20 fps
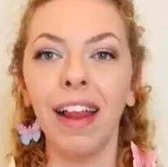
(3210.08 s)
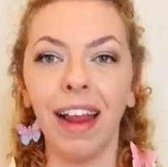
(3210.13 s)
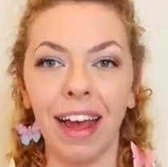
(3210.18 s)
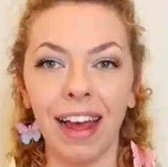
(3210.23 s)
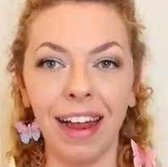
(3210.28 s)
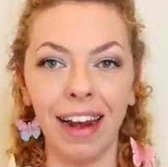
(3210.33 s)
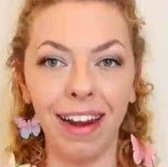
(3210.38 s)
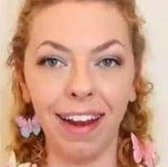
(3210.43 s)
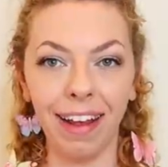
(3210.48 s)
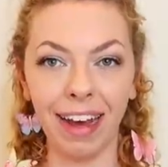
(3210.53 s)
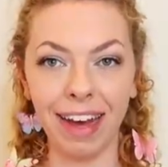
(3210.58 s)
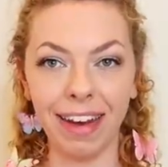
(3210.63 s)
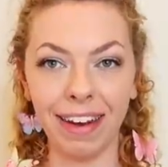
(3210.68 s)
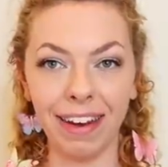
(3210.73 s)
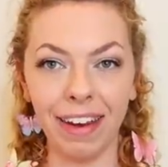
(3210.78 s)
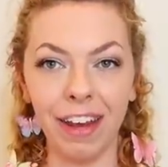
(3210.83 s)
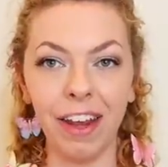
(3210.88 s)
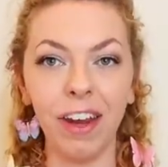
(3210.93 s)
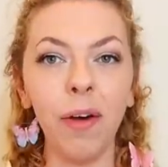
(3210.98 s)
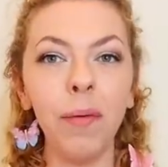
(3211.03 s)
like a light,
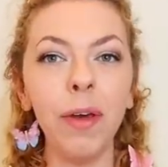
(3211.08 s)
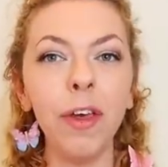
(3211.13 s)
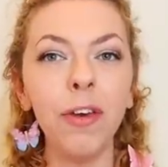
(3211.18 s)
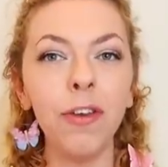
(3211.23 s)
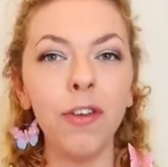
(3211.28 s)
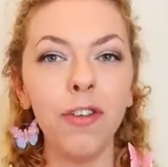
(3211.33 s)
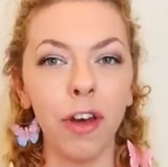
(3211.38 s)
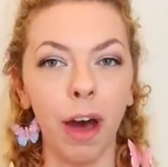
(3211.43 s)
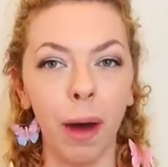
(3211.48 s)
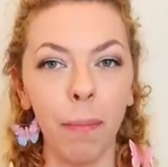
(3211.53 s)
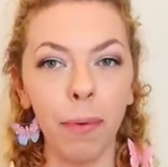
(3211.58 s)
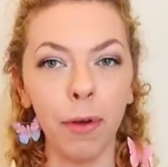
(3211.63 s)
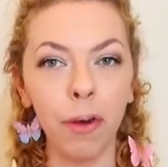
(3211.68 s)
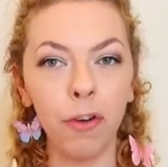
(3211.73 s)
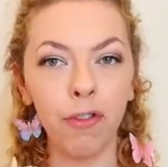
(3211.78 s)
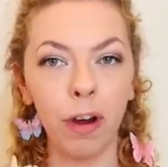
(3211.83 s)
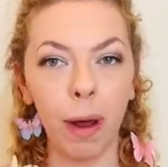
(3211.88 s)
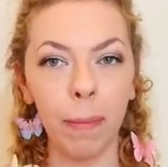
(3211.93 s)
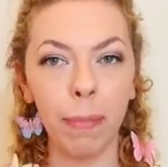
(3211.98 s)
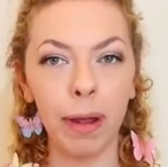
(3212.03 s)
you know, when you jump on a
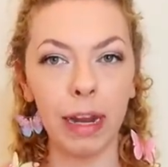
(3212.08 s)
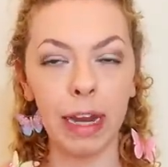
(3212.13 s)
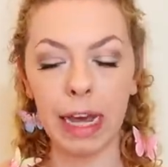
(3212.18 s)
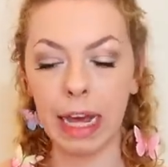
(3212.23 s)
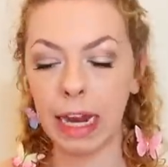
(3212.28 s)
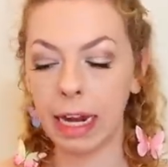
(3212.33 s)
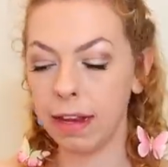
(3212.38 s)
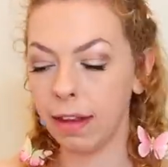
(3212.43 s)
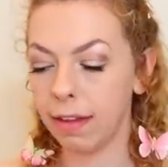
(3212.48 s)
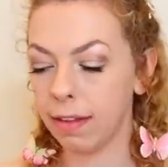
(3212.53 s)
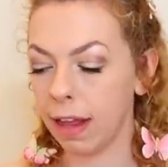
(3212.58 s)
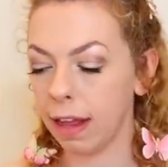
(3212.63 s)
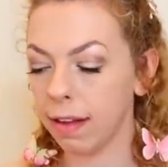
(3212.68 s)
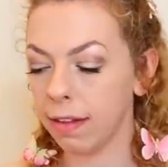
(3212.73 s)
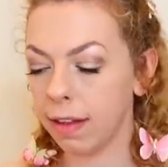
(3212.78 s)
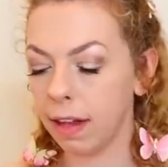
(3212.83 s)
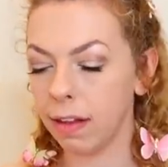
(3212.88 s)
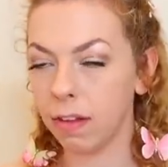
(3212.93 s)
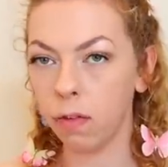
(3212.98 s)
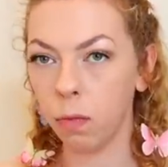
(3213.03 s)
trampoline, it's that
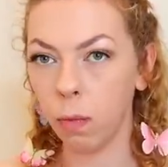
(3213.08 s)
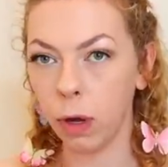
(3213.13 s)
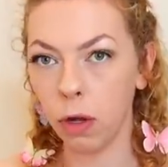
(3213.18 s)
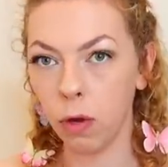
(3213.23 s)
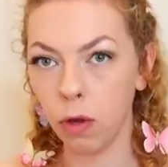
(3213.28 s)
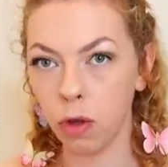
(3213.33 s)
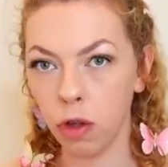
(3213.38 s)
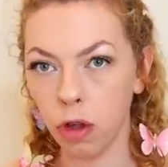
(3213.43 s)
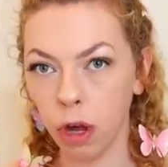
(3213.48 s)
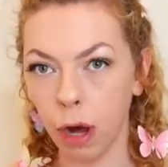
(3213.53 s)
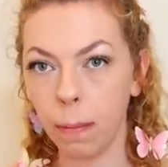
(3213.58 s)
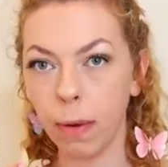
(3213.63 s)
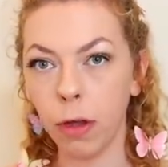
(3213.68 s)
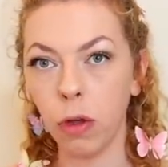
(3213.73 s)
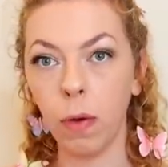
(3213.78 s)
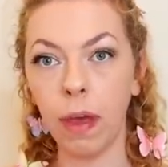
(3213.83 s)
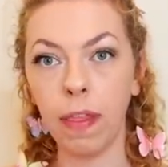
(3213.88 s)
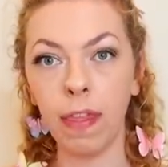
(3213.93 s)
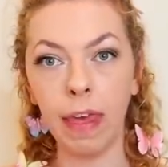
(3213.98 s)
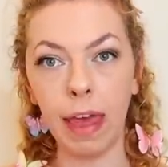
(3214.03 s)
sense of when you jump and
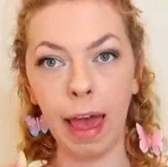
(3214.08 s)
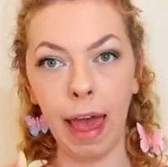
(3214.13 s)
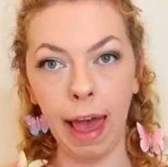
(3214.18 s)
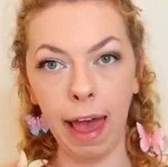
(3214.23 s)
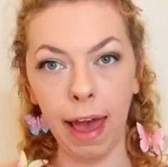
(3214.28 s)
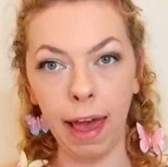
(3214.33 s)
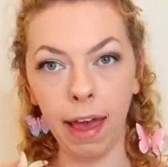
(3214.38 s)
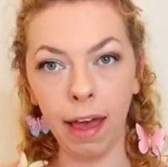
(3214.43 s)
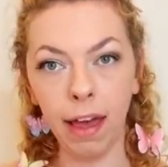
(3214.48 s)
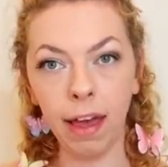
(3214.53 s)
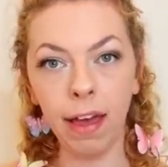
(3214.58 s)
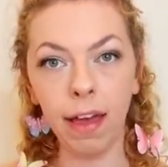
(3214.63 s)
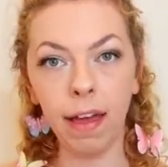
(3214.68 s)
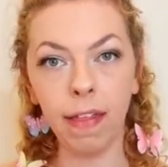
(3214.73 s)
you're in the air.